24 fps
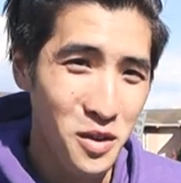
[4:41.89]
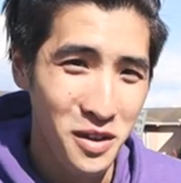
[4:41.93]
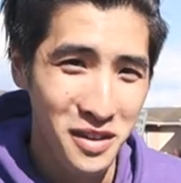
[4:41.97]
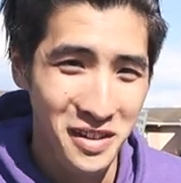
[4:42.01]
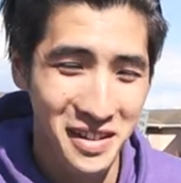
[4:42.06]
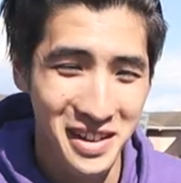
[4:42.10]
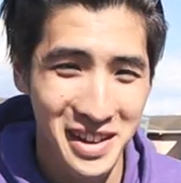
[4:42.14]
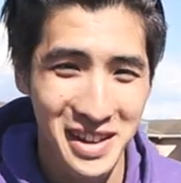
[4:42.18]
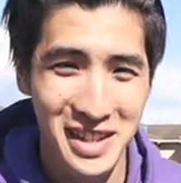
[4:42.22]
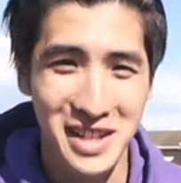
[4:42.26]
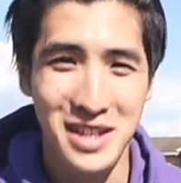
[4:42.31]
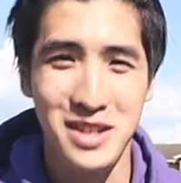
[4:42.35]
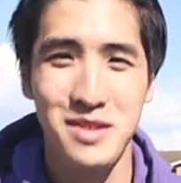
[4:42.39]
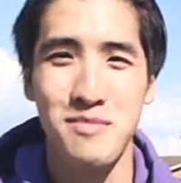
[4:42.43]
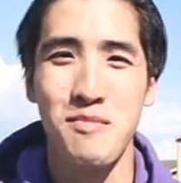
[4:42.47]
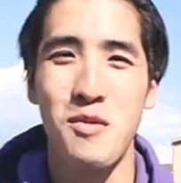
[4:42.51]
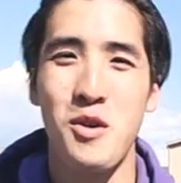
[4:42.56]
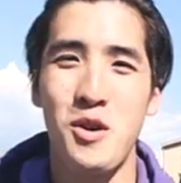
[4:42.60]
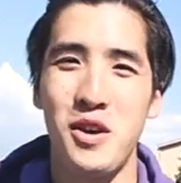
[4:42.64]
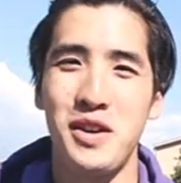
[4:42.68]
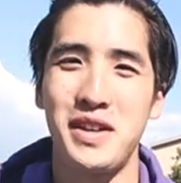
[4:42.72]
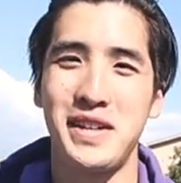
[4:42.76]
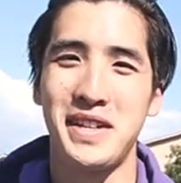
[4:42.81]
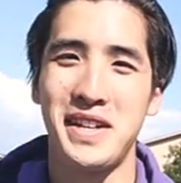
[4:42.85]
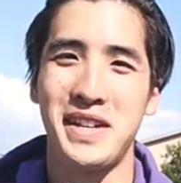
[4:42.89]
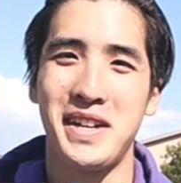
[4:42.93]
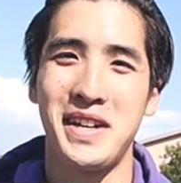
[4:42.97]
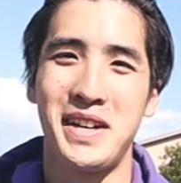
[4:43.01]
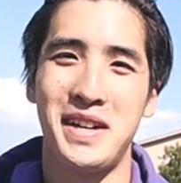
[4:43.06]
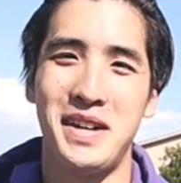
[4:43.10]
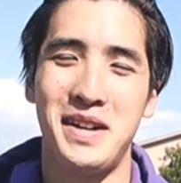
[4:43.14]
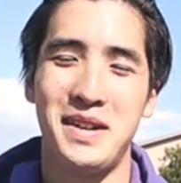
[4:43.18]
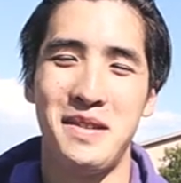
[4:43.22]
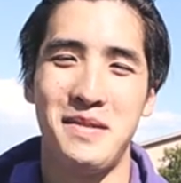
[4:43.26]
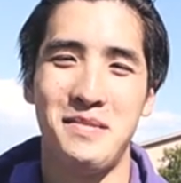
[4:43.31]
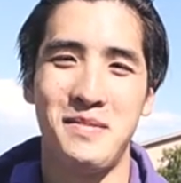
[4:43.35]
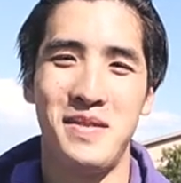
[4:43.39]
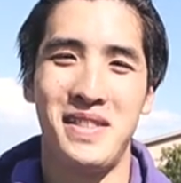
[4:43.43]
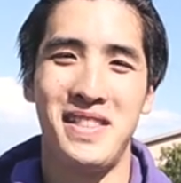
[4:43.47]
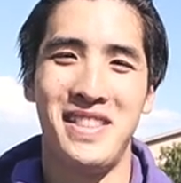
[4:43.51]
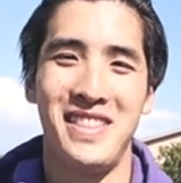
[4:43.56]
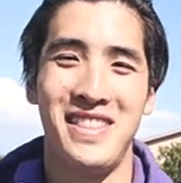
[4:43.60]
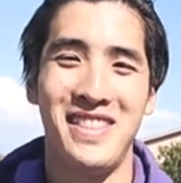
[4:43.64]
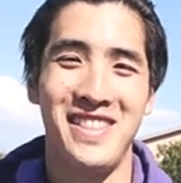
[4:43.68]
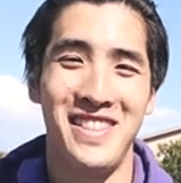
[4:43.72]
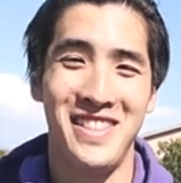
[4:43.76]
worry, there's more to come